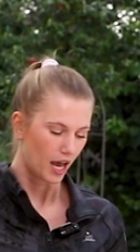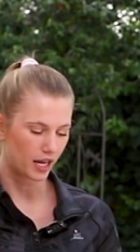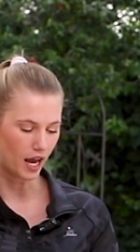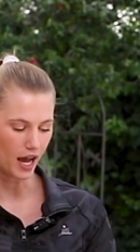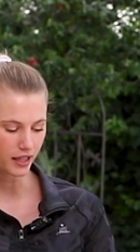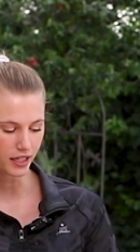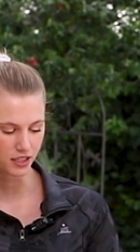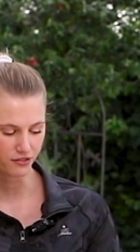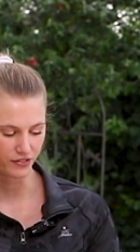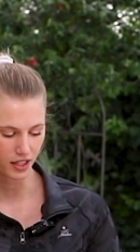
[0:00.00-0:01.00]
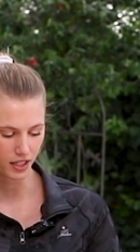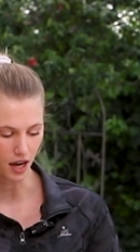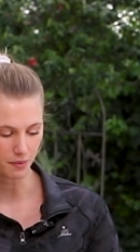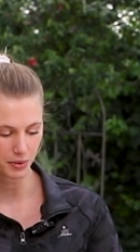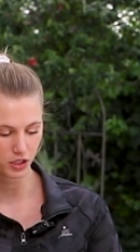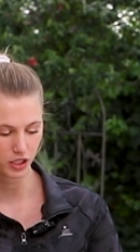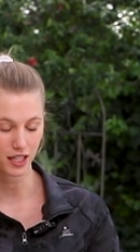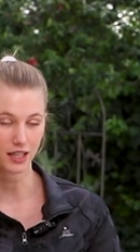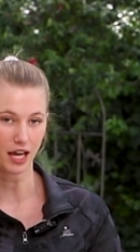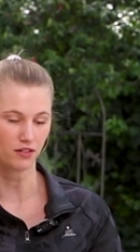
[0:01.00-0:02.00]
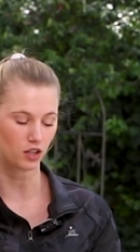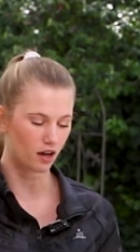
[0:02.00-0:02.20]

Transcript: And I like to fill it up to the level